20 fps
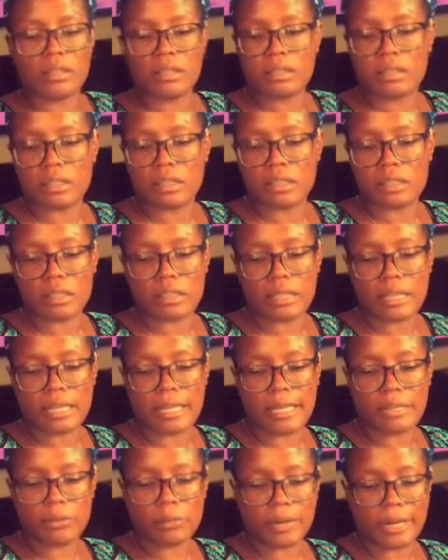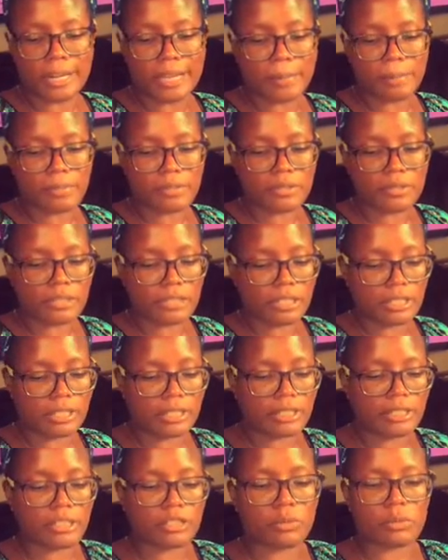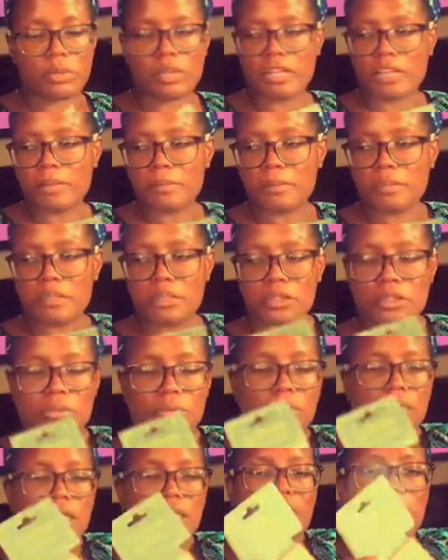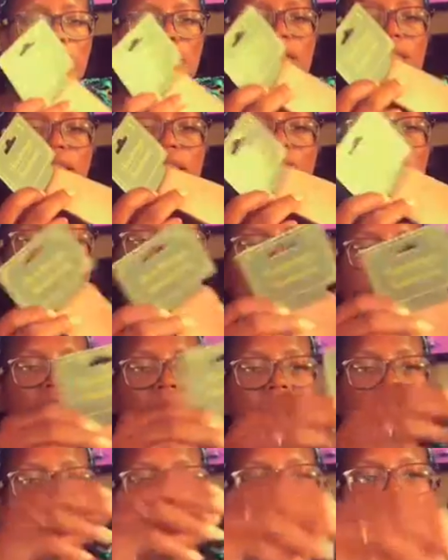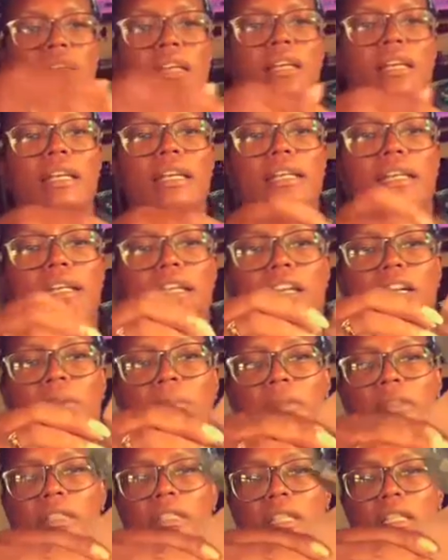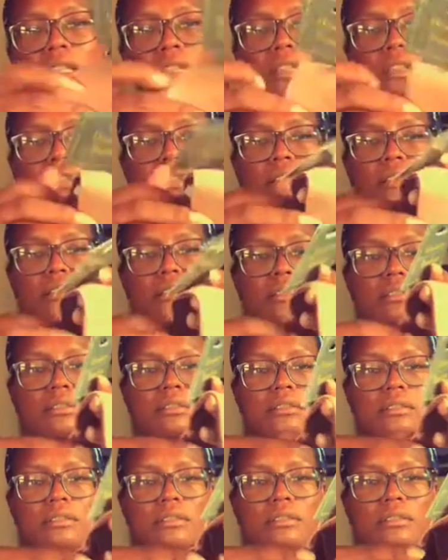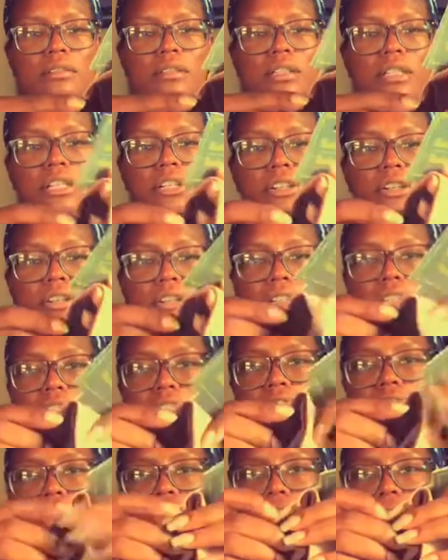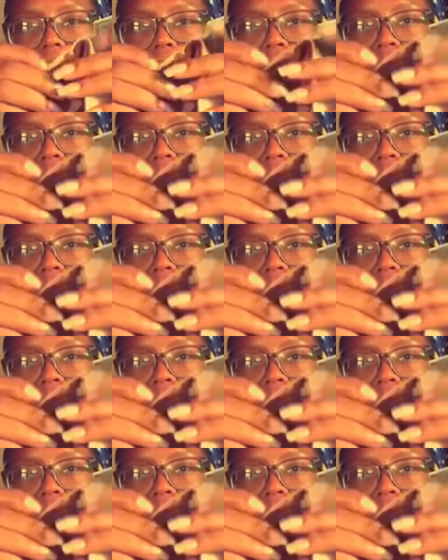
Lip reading: the head wrap stick. This one comes in 3s, and they come in, here are the colors if you